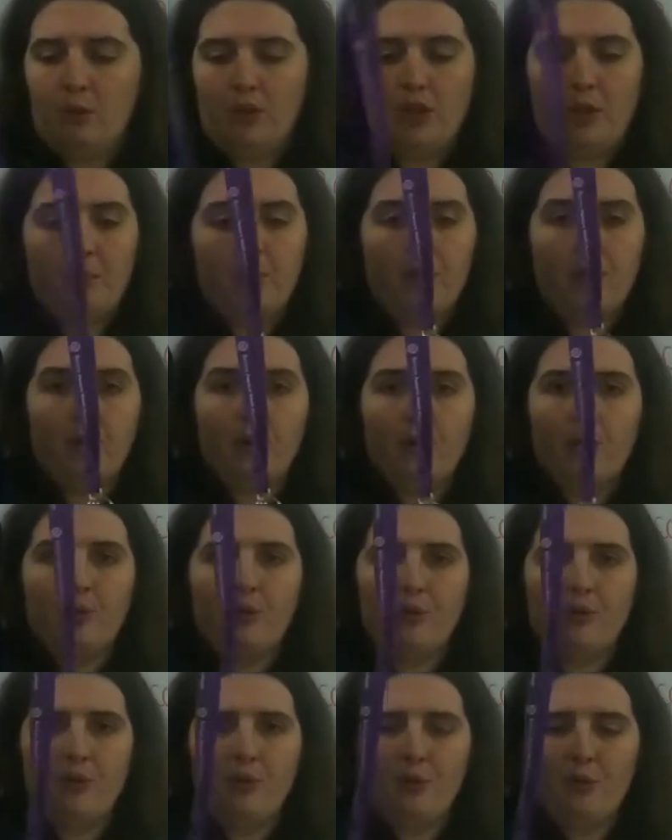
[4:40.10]
When I put
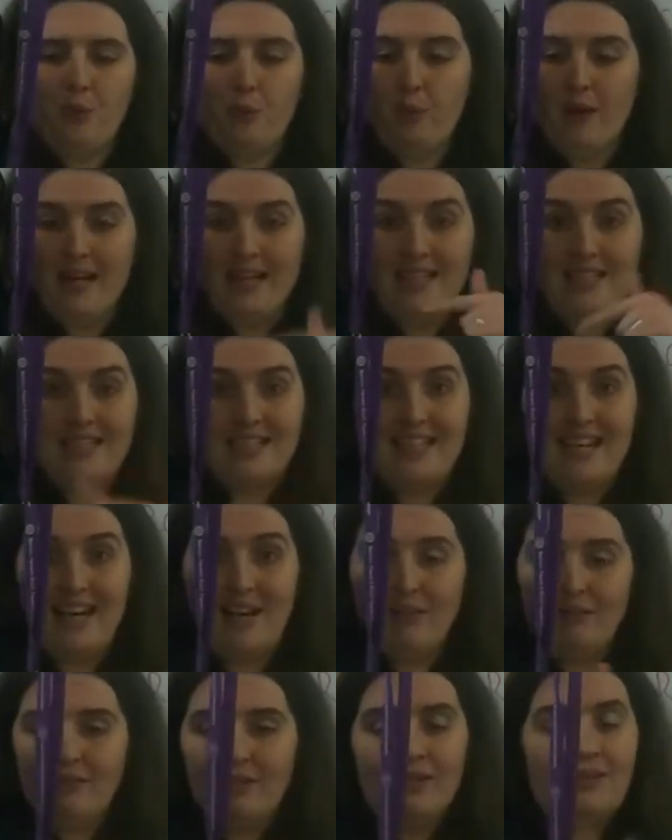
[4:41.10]
the weight
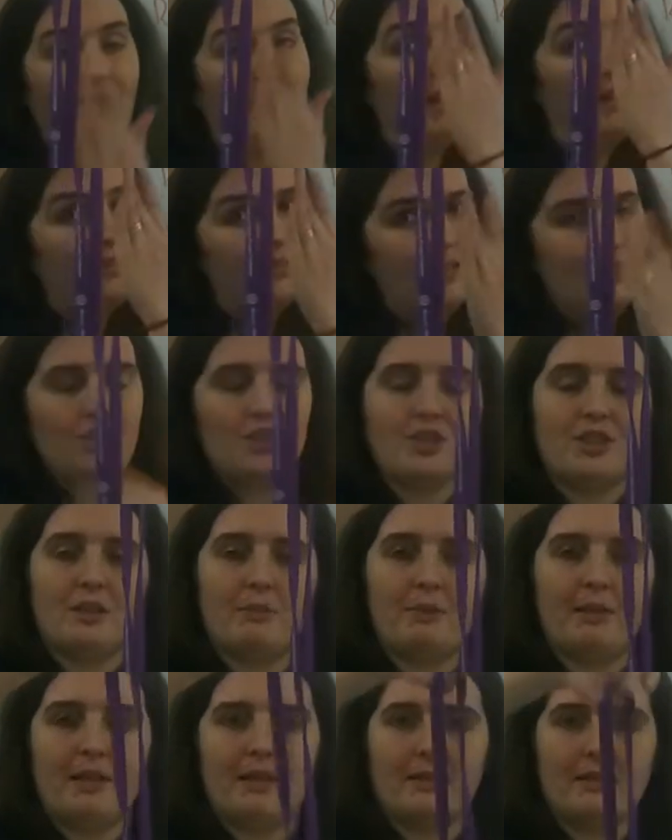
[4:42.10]
down, a
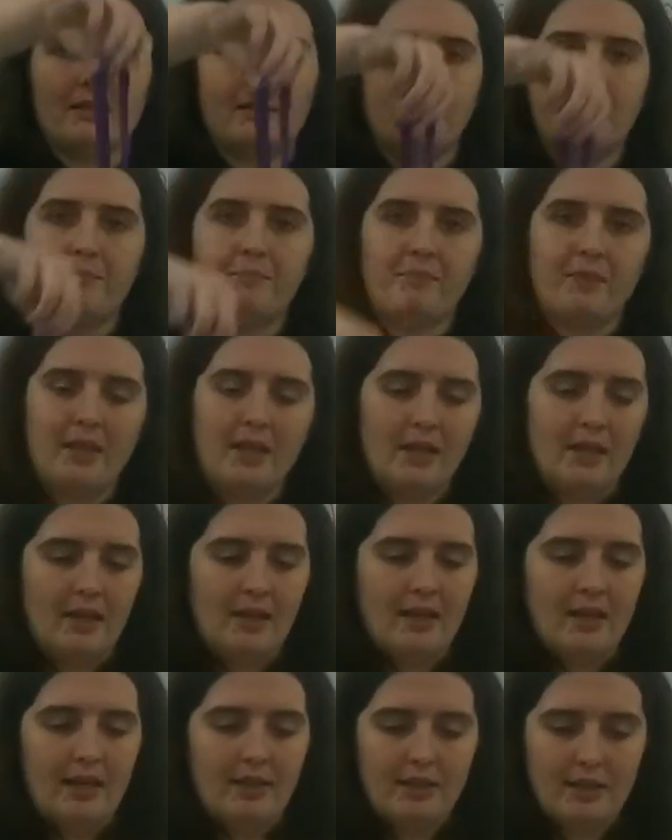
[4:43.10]
tension appears.
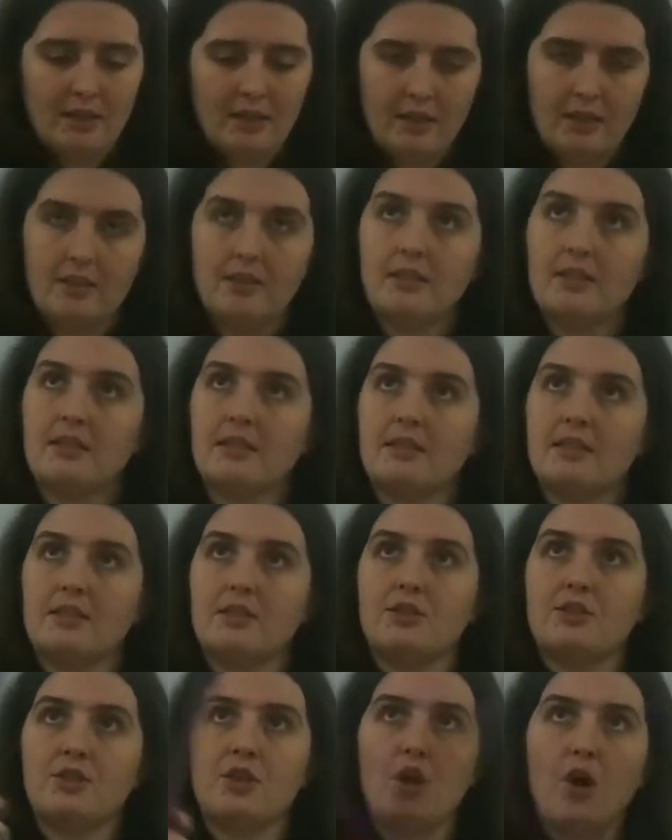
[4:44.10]
And you can kind of see
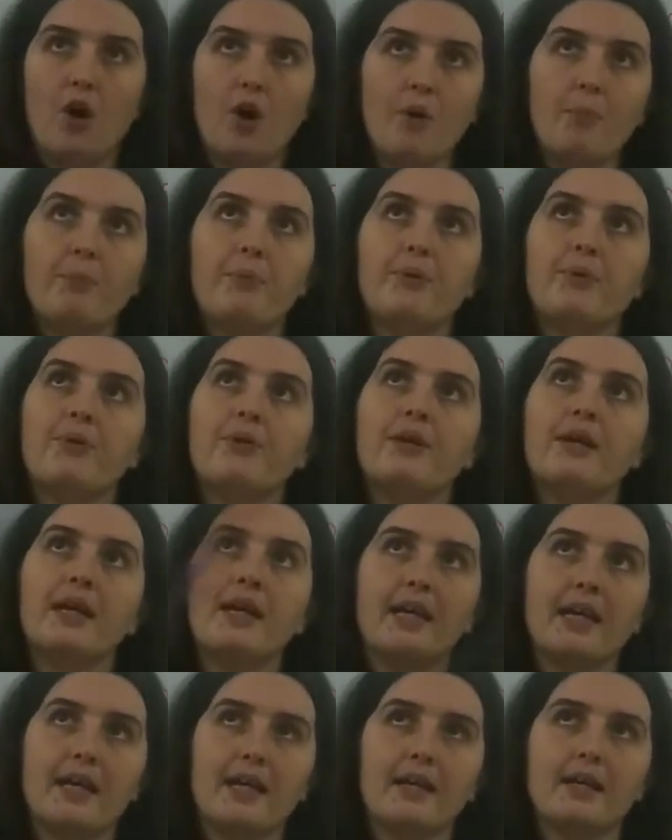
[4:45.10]
this at the top
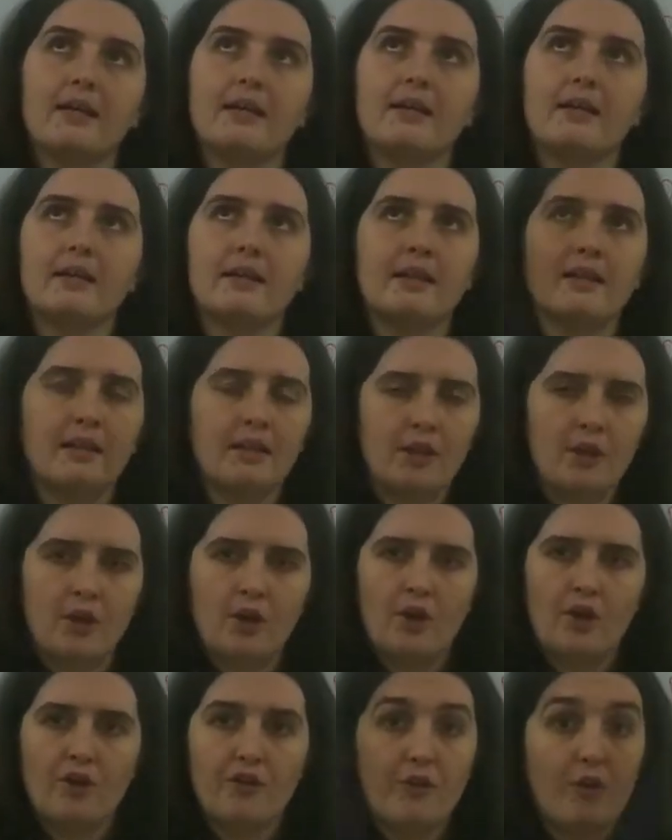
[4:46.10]
here
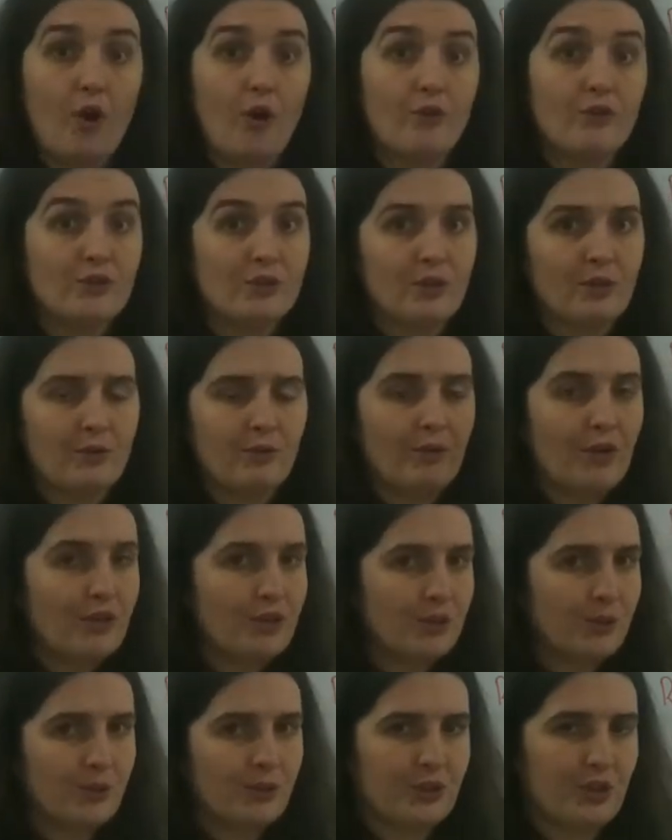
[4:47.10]
of horizontal
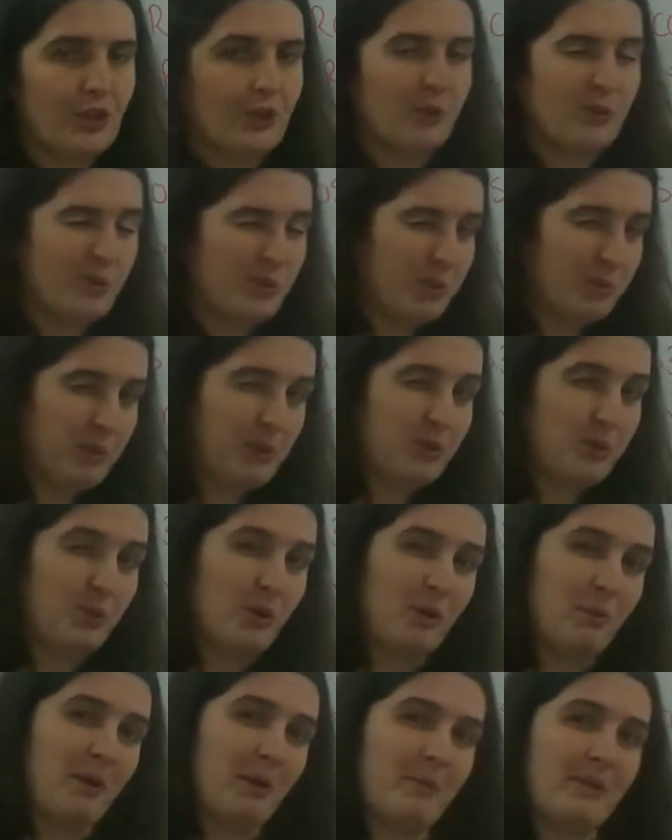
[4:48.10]
vertical circles, which I'll be
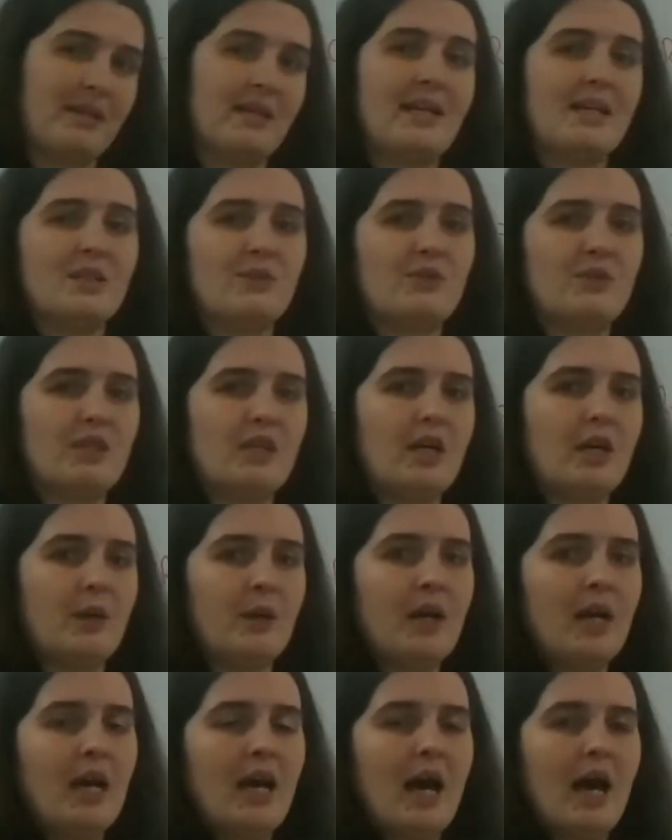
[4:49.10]
talking about in my next
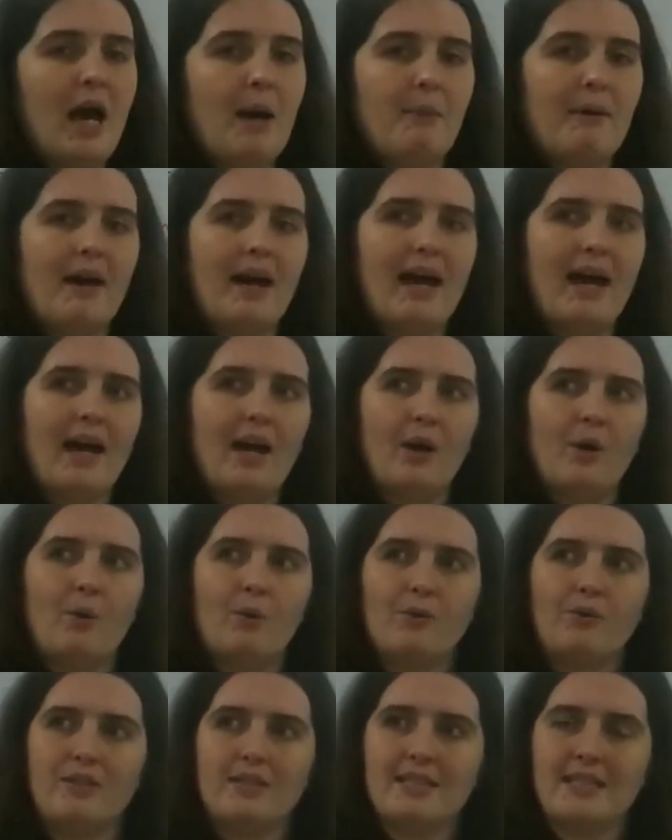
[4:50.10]
video, about
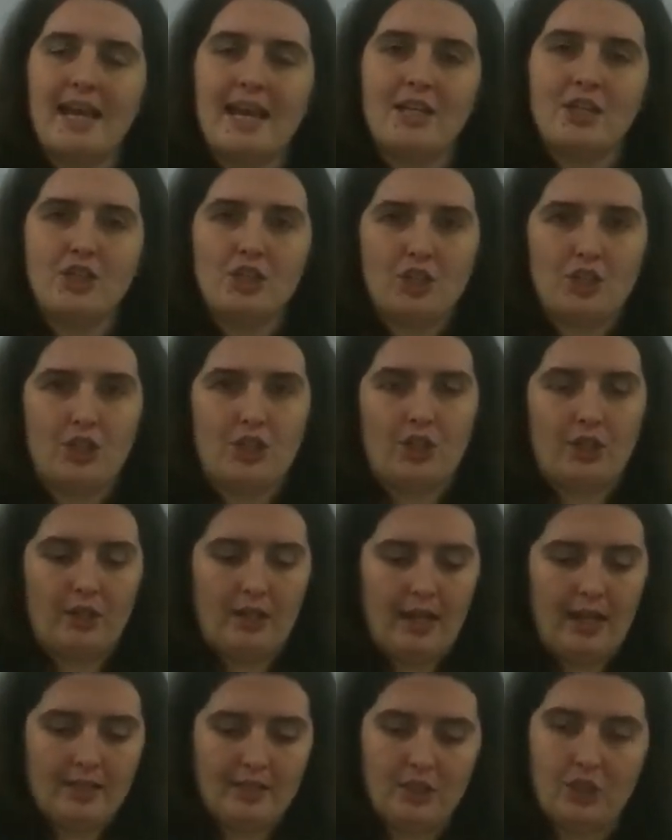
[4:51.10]
how the
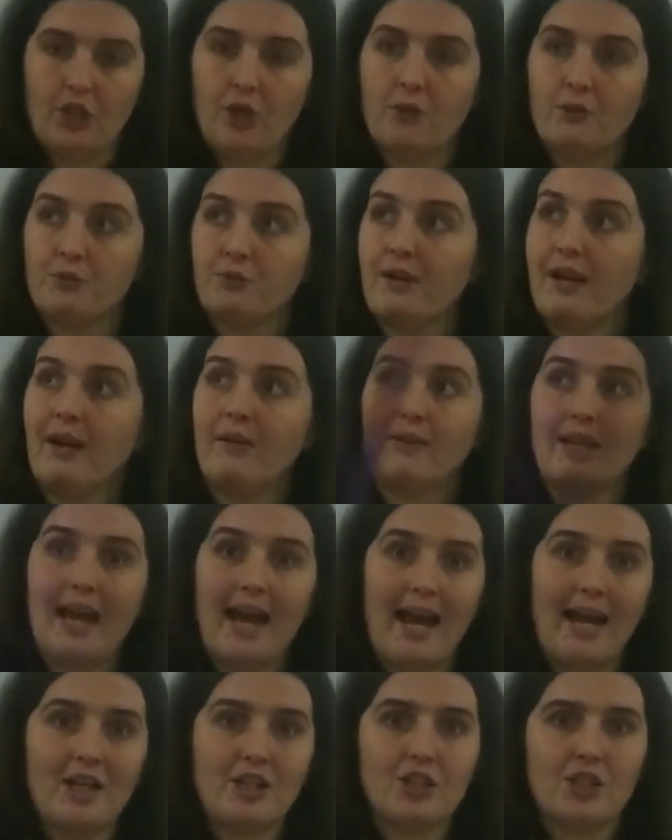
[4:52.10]
tension as it goes round
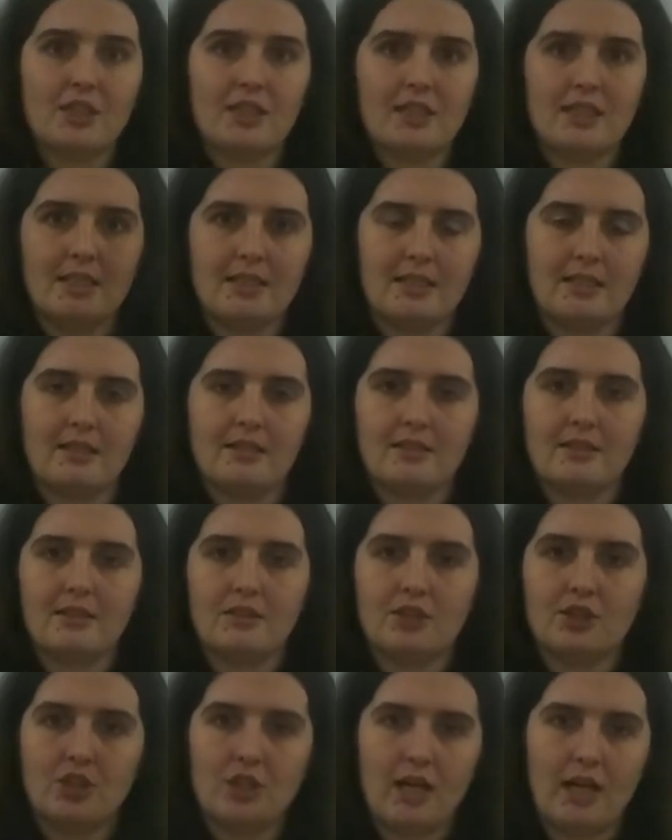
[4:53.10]
actually starts
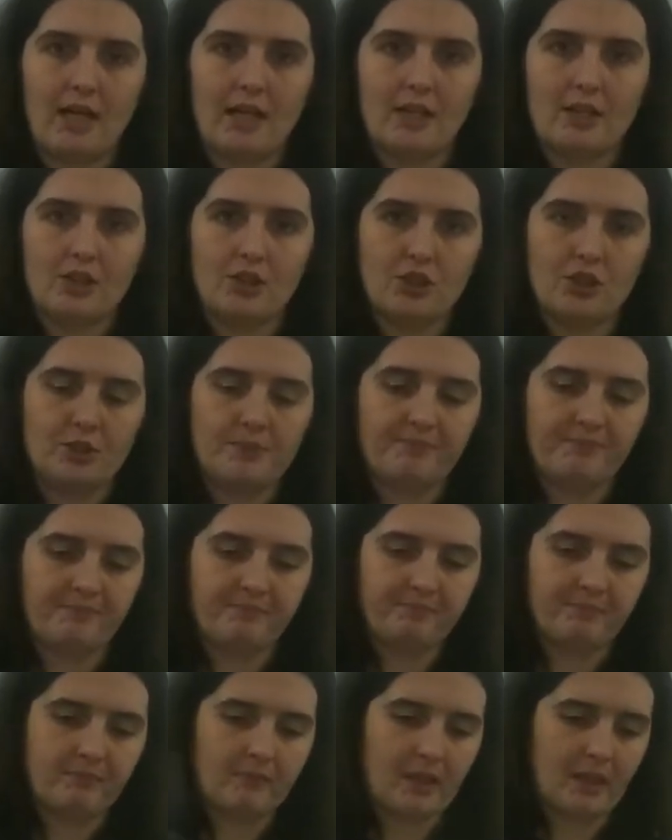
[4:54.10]
to change.
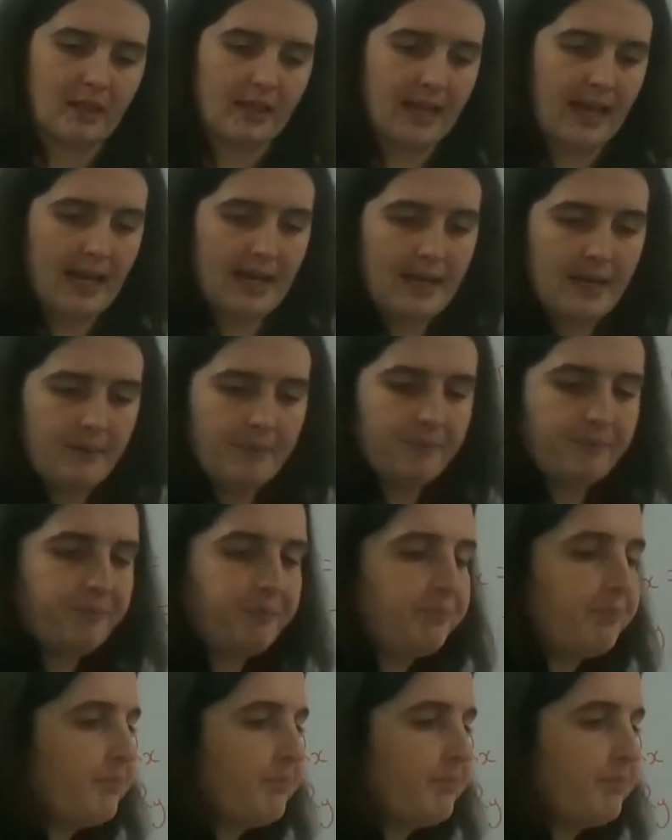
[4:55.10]
Okay.